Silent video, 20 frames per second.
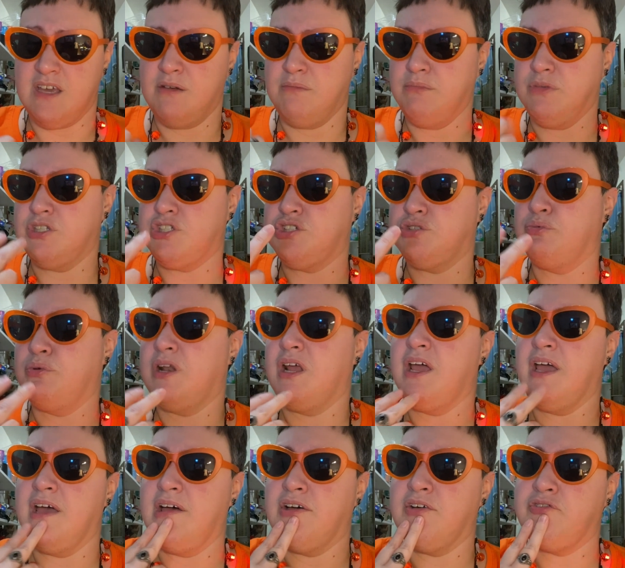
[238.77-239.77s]
but you would
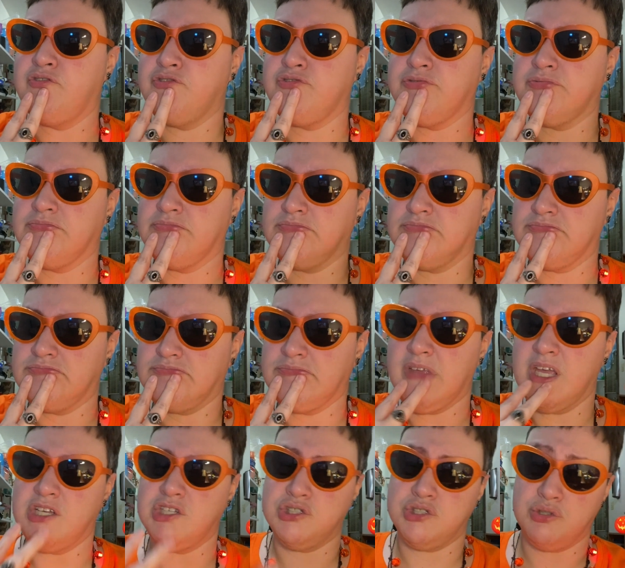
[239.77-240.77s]
have
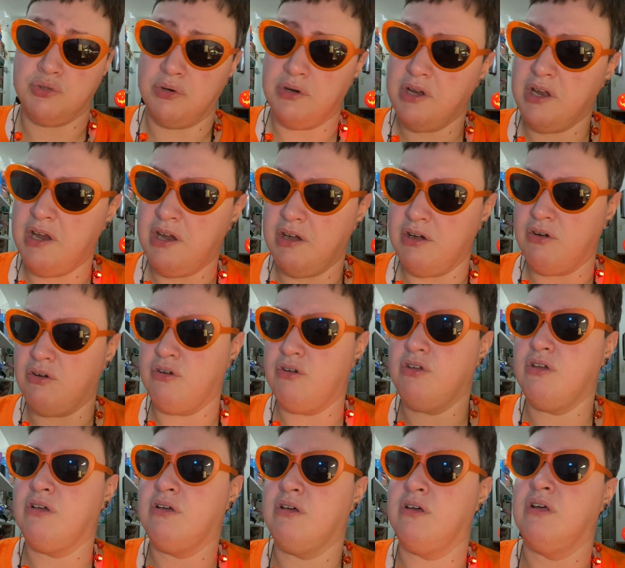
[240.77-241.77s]
a short-haired
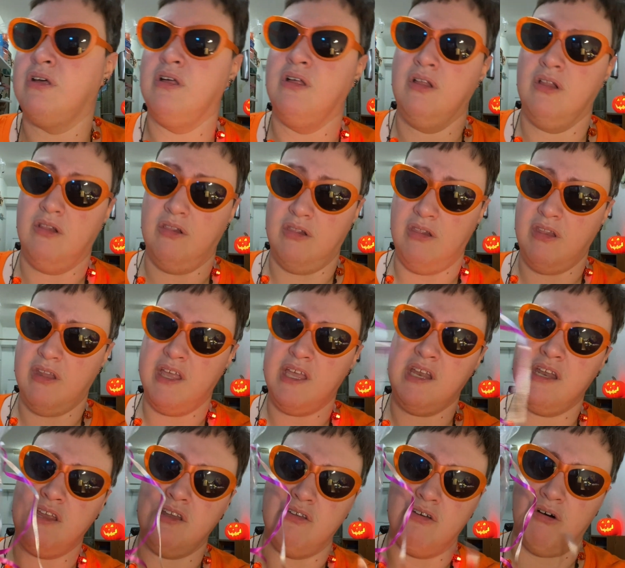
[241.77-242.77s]

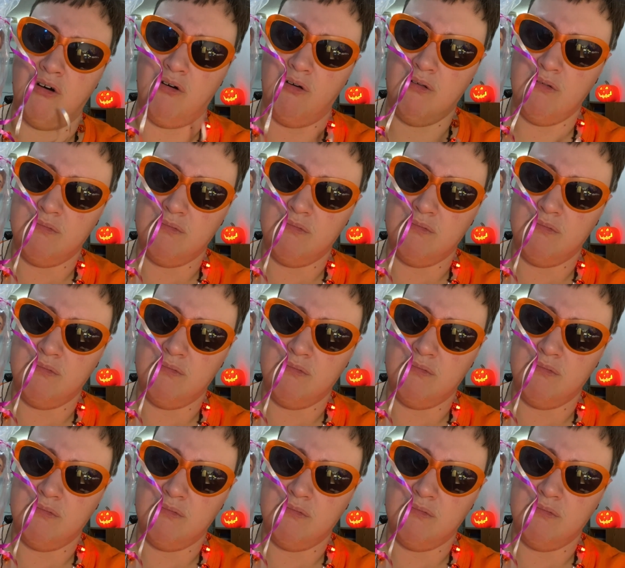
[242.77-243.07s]
lady doll.